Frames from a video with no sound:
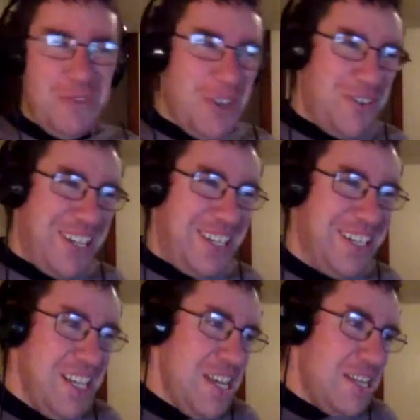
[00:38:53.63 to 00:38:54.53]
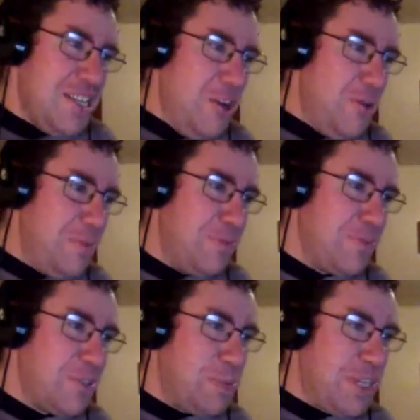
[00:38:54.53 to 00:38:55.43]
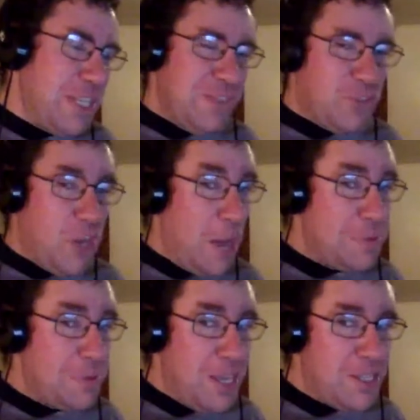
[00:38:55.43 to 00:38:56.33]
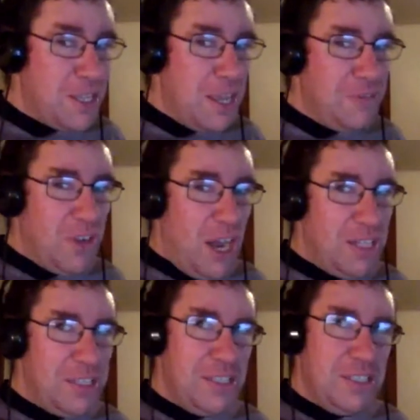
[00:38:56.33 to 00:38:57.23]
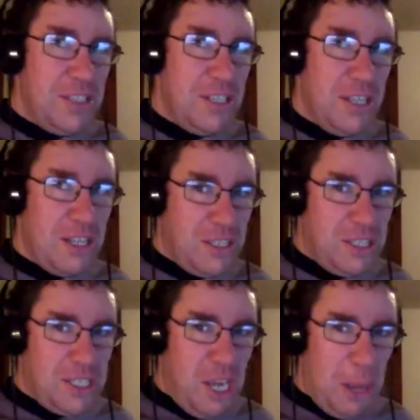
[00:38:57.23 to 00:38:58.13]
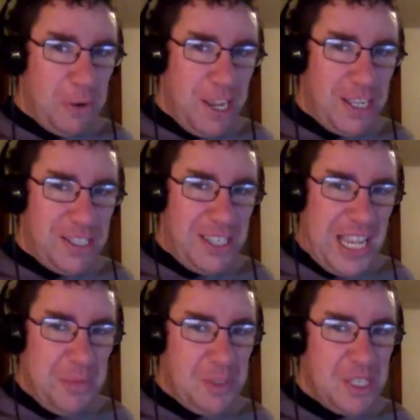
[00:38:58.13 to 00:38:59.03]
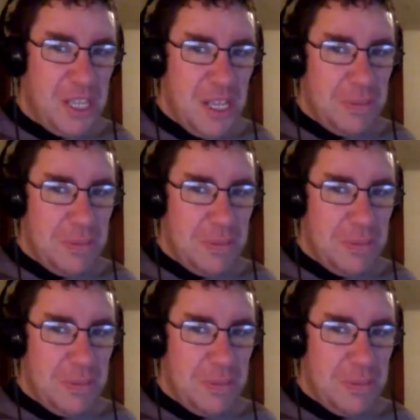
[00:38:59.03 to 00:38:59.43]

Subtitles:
joking. But, no, speaking of copyright, I've gotten copyright claims, but